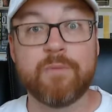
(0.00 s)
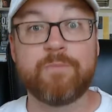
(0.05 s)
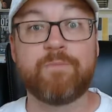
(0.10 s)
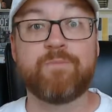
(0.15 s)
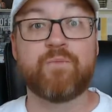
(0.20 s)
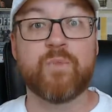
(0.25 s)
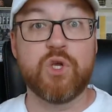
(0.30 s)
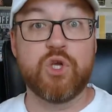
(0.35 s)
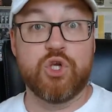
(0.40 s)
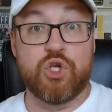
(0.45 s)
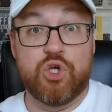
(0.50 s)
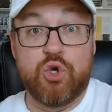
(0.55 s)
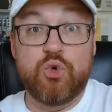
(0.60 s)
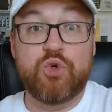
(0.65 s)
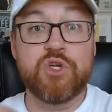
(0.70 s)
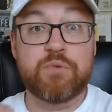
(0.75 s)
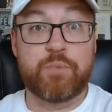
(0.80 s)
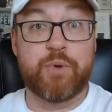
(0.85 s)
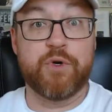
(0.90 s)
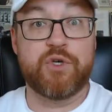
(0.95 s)
You
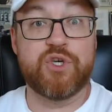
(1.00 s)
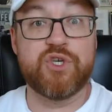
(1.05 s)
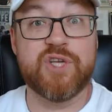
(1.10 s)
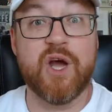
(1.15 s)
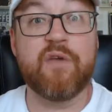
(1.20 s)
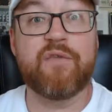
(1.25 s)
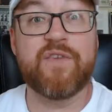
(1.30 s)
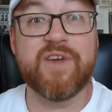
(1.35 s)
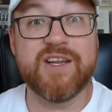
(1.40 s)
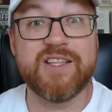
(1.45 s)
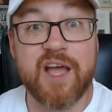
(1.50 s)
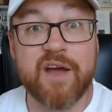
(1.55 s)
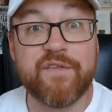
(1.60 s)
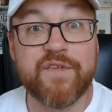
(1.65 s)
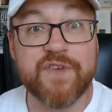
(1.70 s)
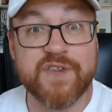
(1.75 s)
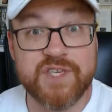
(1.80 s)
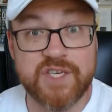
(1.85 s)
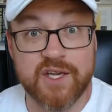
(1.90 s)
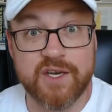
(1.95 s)
just put yourself in a
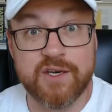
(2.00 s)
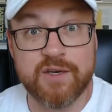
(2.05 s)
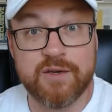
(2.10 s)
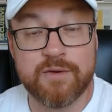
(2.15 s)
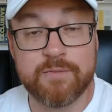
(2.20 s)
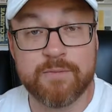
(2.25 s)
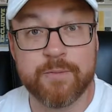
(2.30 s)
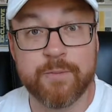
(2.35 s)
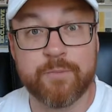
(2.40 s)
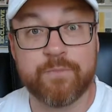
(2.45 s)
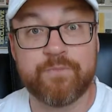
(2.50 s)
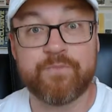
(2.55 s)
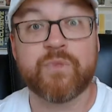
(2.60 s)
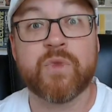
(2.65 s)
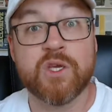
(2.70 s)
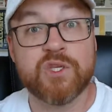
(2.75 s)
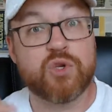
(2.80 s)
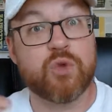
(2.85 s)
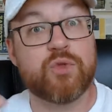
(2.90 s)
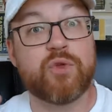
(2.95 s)
deficit.
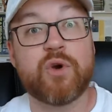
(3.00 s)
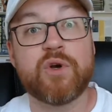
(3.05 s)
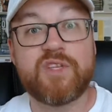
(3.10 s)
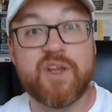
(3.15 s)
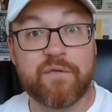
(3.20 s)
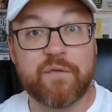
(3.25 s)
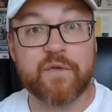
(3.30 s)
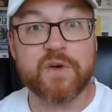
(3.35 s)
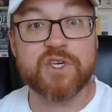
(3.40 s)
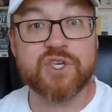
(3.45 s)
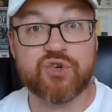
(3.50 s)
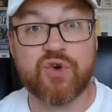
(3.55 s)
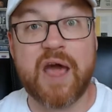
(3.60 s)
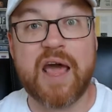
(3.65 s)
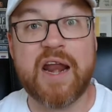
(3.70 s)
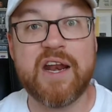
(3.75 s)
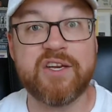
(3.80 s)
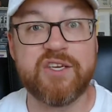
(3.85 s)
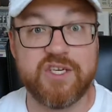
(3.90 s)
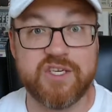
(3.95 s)
So there are different
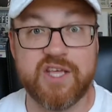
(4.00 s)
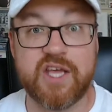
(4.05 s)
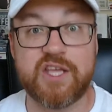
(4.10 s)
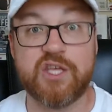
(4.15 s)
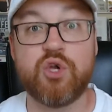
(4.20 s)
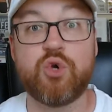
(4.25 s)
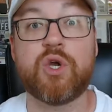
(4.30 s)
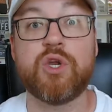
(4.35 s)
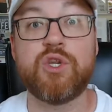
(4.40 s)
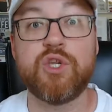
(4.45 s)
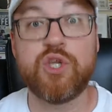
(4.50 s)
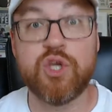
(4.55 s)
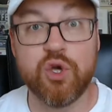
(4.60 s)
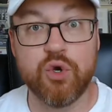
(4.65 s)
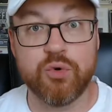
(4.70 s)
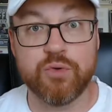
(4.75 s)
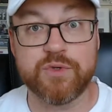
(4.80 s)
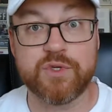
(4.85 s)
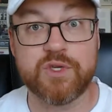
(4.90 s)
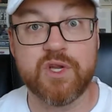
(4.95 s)
strategies that you can
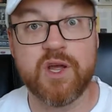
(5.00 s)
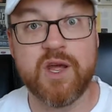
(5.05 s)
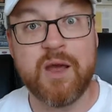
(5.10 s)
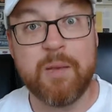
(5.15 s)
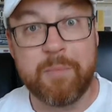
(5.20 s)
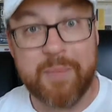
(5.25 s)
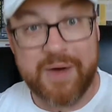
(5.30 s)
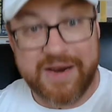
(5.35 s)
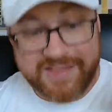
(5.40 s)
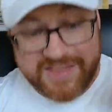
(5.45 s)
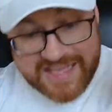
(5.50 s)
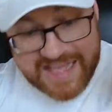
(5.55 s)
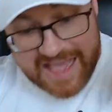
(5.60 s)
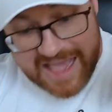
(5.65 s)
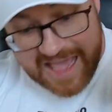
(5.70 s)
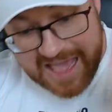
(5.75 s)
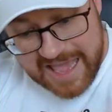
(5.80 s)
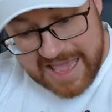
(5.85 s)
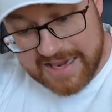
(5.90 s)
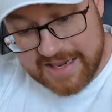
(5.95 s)
use. But at the
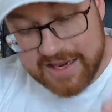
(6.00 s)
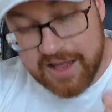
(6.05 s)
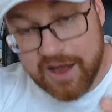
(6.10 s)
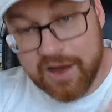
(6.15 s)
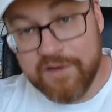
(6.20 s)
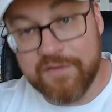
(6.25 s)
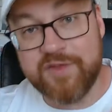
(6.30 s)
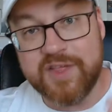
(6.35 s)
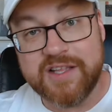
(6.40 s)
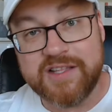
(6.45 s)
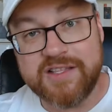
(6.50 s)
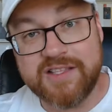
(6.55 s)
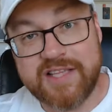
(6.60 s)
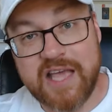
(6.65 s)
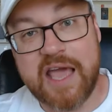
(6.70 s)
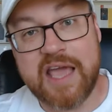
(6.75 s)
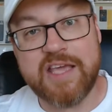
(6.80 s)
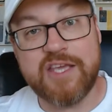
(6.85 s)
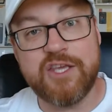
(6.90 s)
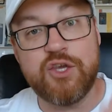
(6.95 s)
end of the
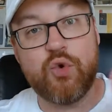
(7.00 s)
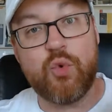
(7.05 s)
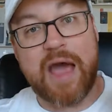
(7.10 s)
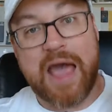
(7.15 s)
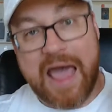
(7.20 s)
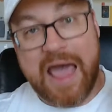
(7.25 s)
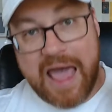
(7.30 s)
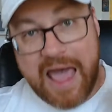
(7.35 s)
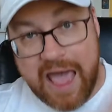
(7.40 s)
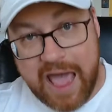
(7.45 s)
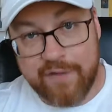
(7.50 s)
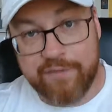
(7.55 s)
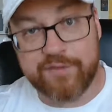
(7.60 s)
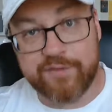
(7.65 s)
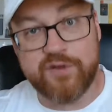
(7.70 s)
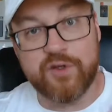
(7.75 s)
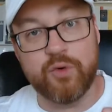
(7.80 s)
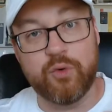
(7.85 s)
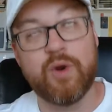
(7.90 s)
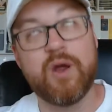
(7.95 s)
day, you have
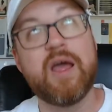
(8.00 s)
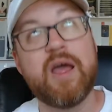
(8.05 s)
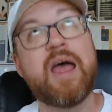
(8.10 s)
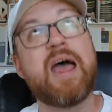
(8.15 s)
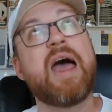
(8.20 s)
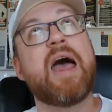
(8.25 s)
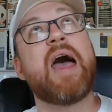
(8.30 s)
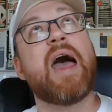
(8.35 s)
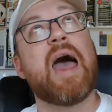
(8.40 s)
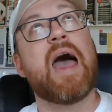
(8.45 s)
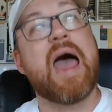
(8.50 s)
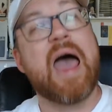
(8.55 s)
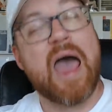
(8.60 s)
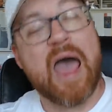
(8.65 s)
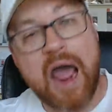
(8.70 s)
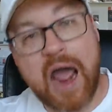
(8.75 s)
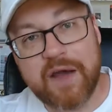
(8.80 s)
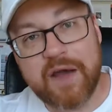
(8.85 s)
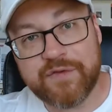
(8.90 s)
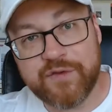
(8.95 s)
to,
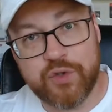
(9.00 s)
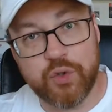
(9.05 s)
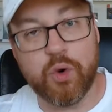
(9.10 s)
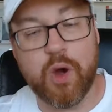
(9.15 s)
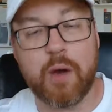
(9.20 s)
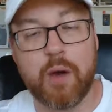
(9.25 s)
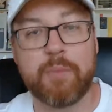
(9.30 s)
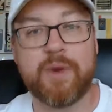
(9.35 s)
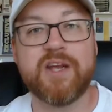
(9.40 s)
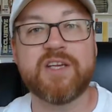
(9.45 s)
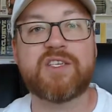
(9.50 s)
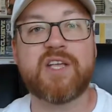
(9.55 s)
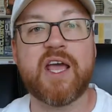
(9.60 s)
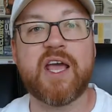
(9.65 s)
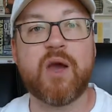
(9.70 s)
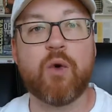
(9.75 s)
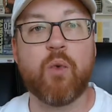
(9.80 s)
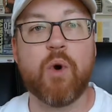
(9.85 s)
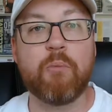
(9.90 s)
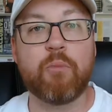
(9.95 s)
I'm going to say
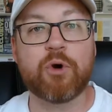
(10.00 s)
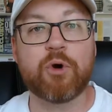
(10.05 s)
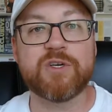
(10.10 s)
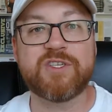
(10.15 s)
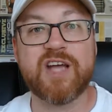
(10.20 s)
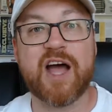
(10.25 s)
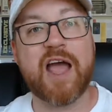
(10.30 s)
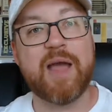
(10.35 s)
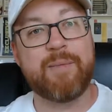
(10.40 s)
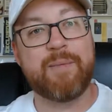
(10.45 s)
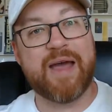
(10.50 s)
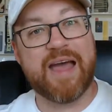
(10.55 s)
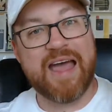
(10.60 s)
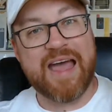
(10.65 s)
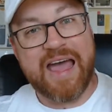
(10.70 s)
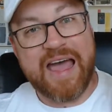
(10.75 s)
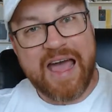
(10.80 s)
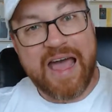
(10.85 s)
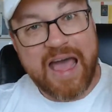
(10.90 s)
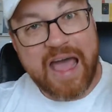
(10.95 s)
it one more time,
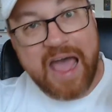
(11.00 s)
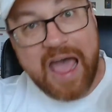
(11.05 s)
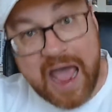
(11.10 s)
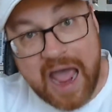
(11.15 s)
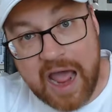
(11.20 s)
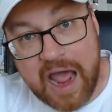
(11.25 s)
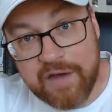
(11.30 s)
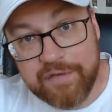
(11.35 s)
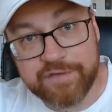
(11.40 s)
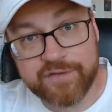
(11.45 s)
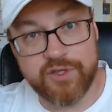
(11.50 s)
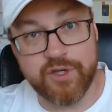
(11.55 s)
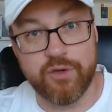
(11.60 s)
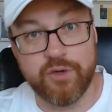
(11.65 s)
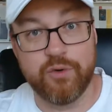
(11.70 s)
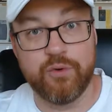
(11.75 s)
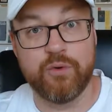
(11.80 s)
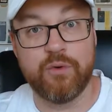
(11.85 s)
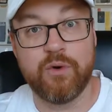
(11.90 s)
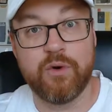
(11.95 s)
have
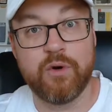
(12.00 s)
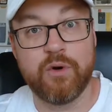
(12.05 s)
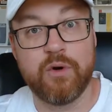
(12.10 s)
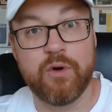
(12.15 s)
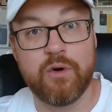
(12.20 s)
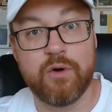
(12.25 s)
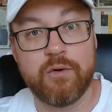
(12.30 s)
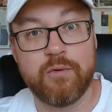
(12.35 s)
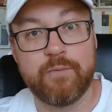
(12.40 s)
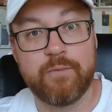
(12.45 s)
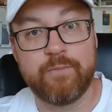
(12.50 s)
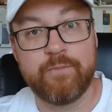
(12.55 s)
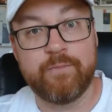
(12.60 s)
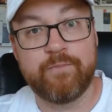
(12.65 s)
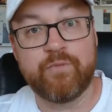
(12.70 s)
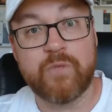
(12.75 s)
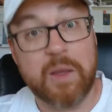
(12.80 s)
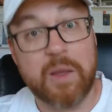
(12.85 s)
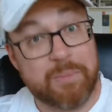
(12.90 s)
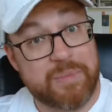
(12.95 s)
to
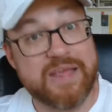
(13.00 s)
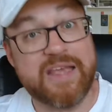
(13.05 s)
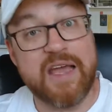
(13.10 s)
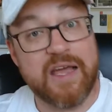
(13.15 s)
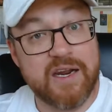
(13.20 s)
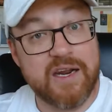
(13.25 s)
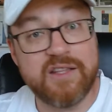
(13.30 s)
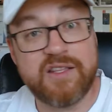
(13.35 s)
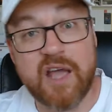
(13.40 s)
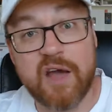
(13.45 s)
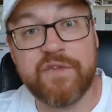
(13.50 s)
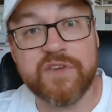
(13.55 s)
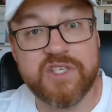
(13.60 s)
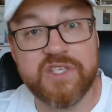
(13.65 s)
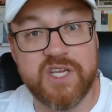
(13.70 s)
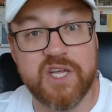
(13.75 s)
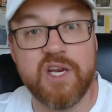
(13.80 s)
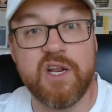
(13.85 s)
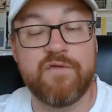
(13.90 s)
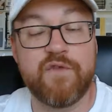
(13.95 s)
be in a
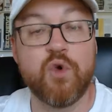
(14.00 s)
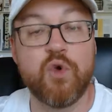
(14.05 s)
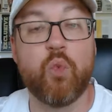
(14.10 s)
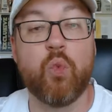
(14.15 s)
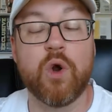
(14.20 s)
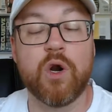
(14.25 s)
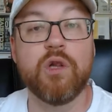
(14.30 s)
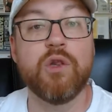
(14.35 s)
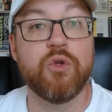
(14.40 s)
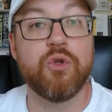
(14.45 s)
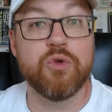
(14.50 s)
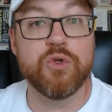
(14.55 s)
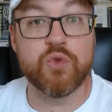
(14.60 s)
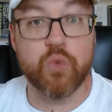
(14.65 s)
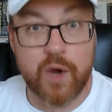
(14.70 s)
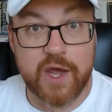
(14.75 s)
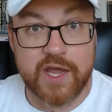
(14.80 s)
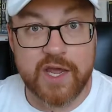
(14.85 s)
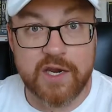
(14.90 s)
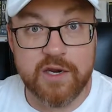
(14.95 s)
deficit if you want to lose
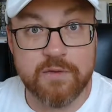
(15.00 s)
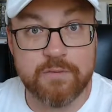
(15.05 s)
weight.